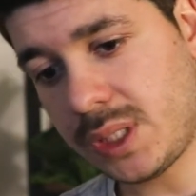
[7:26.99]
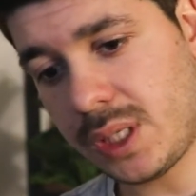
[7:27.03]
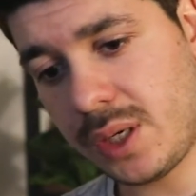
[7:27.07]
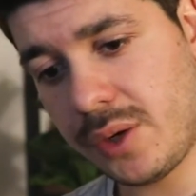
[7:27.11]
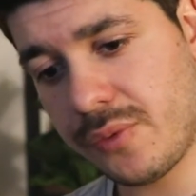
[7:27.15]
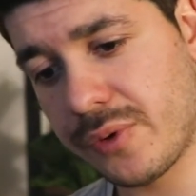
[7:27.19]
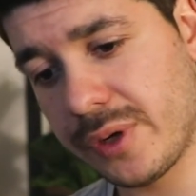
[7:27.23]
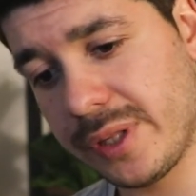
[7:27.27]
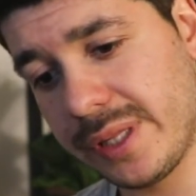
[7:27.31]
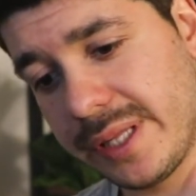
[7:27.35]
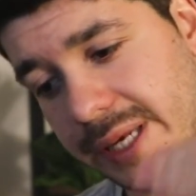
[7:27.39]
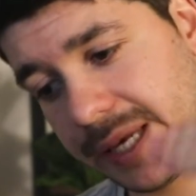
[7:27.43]

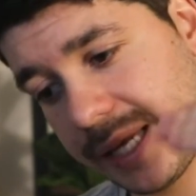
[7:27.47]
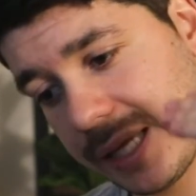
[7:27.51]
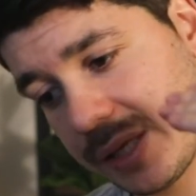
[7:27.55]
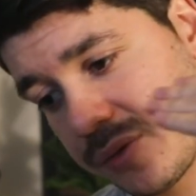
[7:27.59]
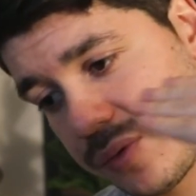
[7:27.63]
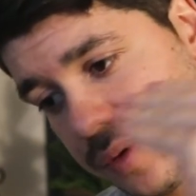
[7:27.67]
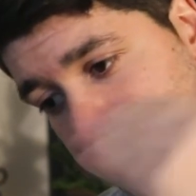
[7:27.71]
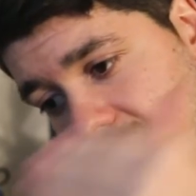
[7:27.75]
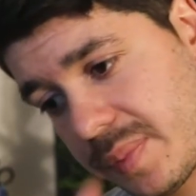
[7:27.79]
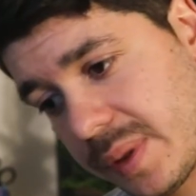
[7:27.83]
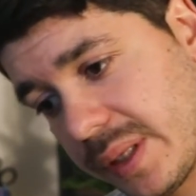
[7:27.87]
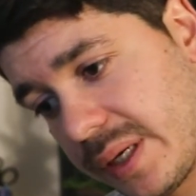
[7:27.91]
Really get to
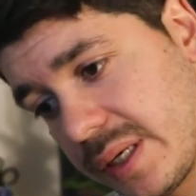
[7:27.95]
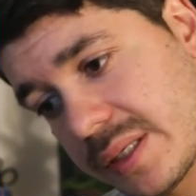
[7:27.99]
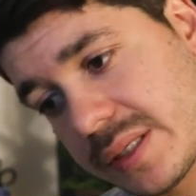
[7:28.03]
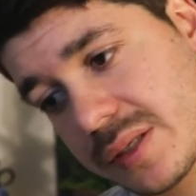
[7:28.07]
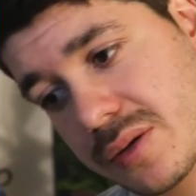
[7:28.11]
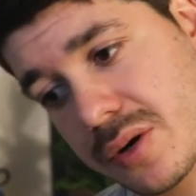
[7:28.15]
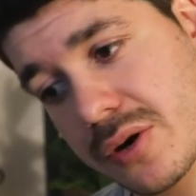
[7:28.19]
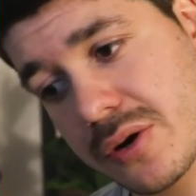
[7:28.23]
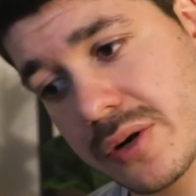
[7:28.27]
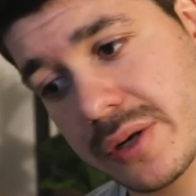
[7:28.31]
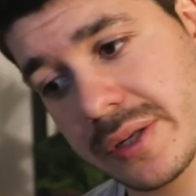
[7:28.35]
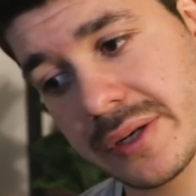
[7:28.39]
the place
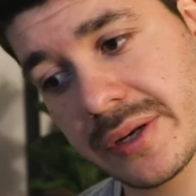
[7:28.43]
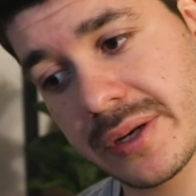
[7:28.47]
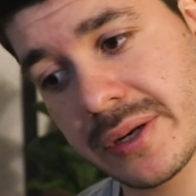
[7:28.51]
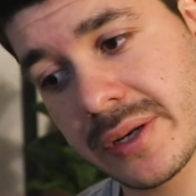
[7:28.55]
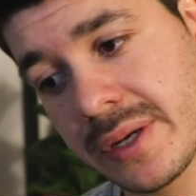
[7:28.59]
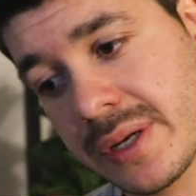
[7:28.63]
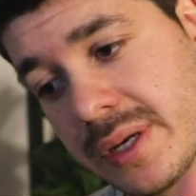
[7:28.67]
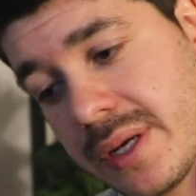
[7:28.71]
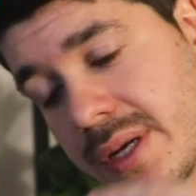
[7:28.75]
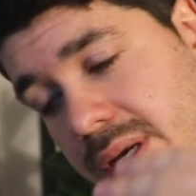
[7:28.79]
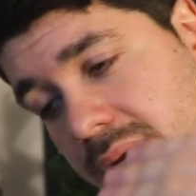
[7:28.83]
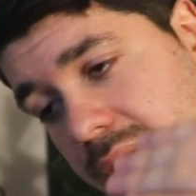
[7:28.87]
early,
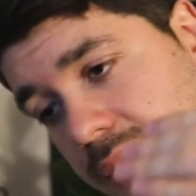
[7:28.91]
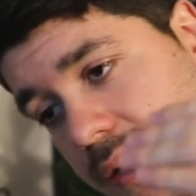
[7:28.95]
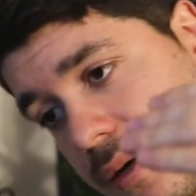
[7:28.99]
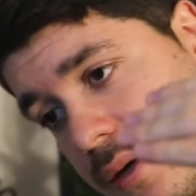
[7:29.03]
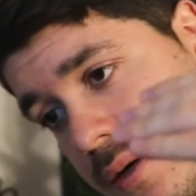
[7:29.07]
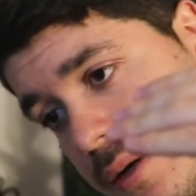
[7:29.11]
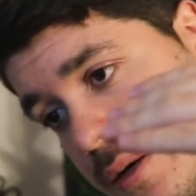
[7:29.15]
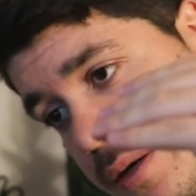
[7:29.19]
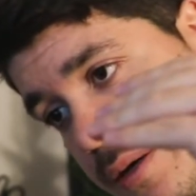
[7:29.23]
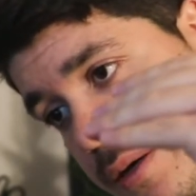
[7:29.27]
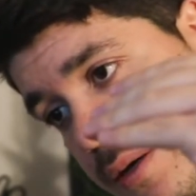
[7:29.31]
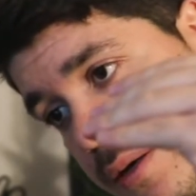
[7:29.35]

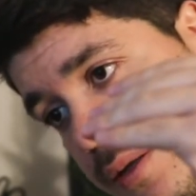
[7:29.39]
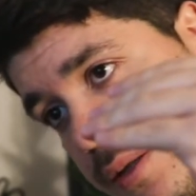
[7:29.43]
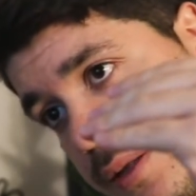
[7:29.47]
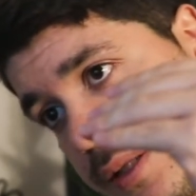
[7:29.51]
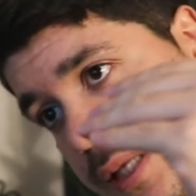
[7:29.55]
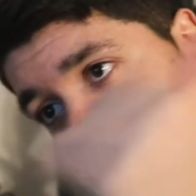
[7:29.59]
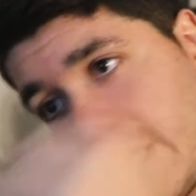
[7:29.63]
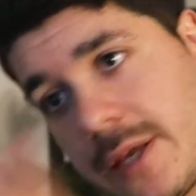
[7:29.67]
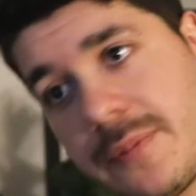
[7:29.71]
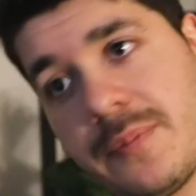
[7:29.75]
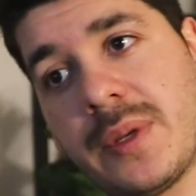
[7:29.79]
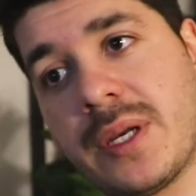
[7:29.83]

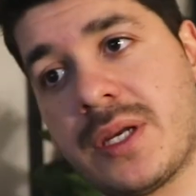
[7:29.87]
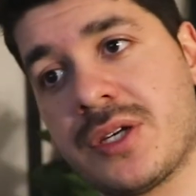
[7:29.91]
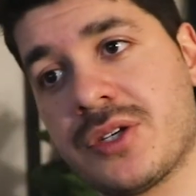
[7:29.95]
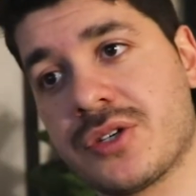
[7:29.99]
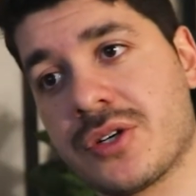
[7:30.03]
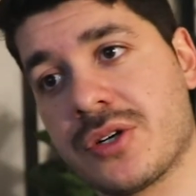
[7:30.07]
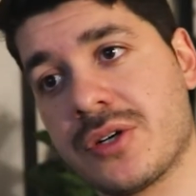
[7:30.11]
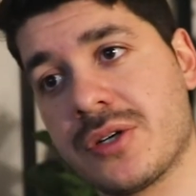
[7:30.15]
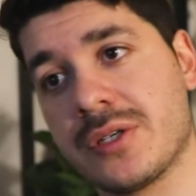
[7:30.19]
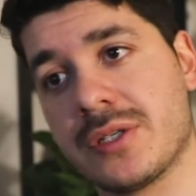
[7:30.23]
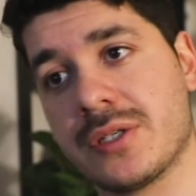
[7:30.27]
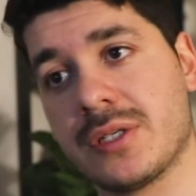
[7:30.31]
take
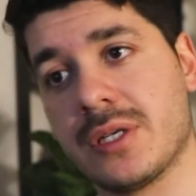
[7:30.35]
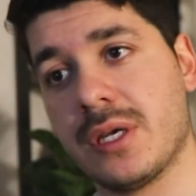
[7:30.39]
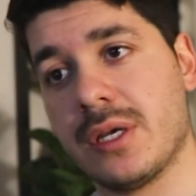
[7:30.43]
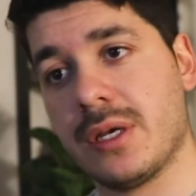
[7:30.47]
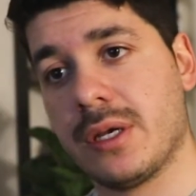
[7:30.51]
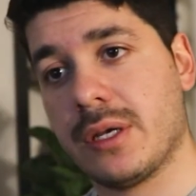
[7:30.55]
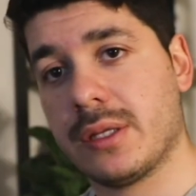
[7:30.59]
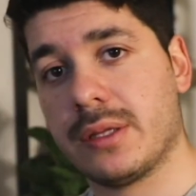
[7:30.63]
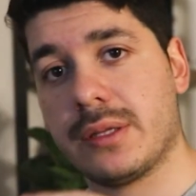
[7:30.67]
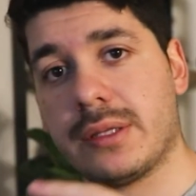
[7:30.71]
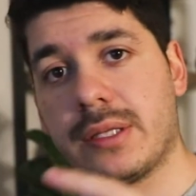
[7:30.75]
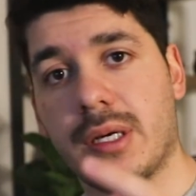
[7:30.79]
pictures,
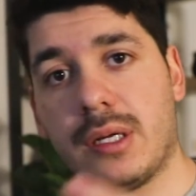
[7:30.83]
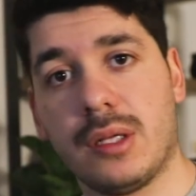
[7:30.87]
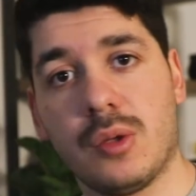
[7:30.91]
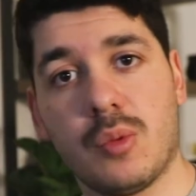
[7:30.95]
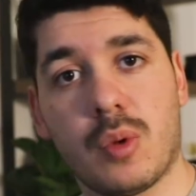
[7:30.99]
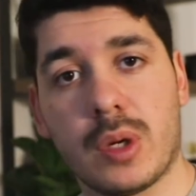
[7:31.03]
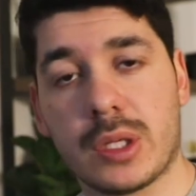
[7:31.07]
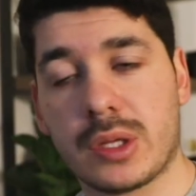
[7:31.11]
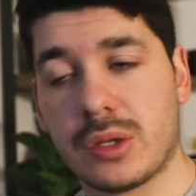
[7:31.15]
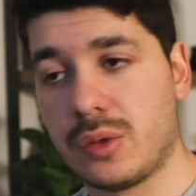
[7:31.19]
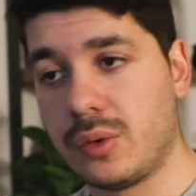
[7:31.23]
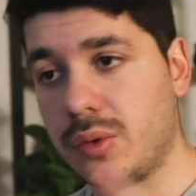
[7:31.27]
tell
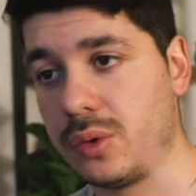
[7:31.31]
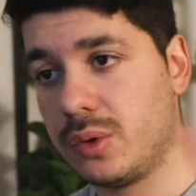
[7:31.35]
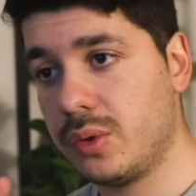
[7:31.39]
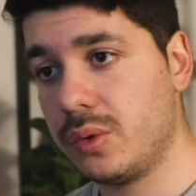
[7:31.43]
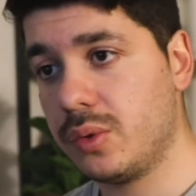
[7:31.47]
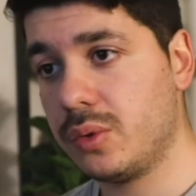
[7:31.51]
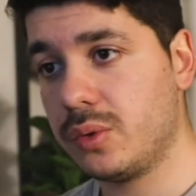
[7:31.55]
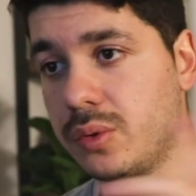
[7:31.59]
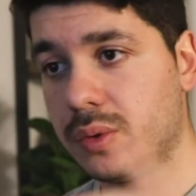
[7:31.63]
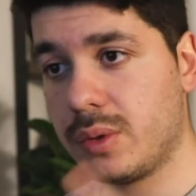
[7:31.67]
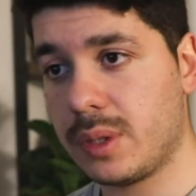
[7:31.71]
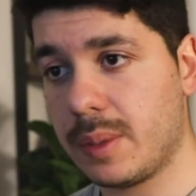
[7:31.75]
what to
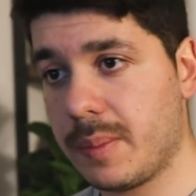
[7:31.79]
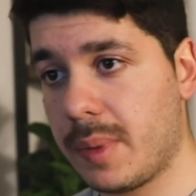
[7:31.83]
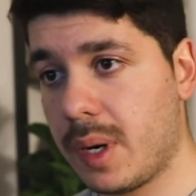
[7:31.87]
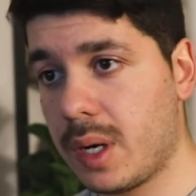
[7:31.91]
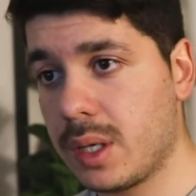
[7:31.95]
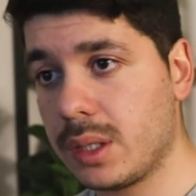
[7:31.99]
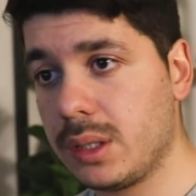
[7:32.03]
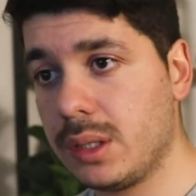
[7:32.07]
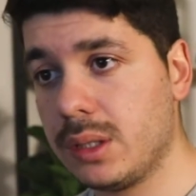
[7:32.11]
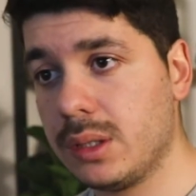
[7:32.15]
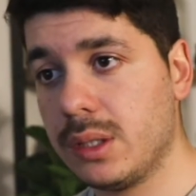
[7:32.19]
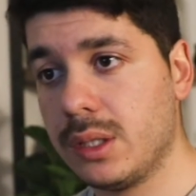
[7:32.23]
do to the
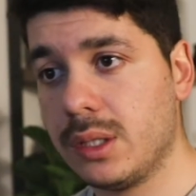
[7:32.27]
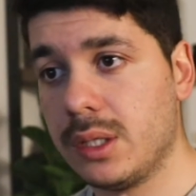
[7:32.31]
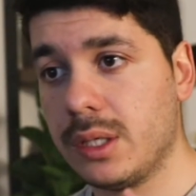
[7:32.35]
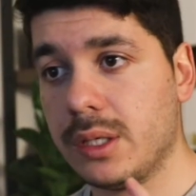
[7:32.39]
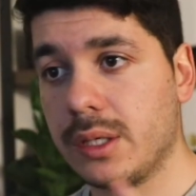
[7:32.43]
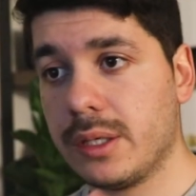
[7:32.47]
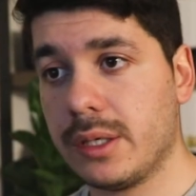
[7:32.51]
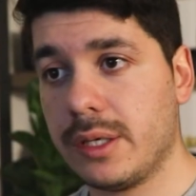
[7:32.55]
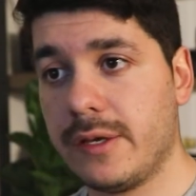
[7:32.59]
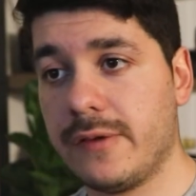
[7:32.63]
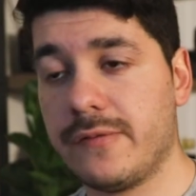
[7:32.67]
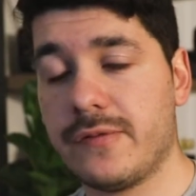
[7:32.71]
model.
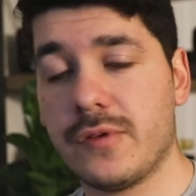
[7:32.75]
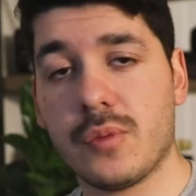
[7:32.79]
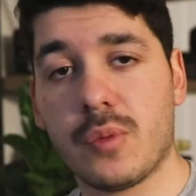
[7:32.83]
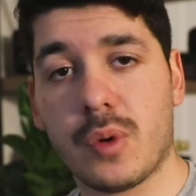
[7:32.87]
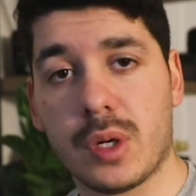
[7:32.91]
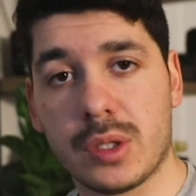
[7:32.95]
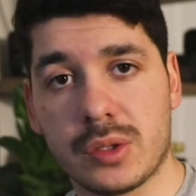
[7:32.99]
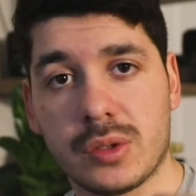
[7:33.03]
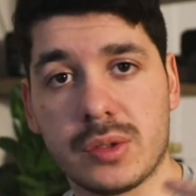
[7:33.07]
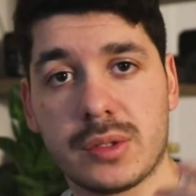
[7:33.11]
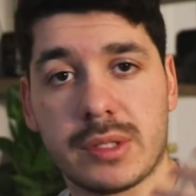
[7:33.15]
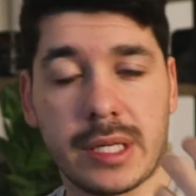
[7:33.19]
If you
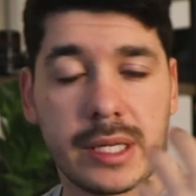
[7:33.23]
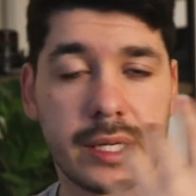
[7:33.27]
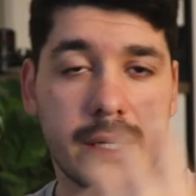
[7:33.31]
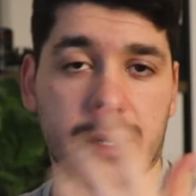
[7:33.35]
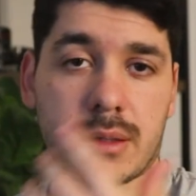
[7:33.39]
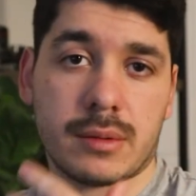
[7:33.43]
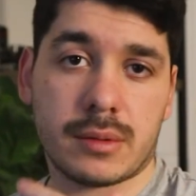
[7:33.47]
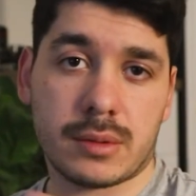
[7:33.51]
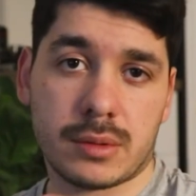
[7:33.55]
want to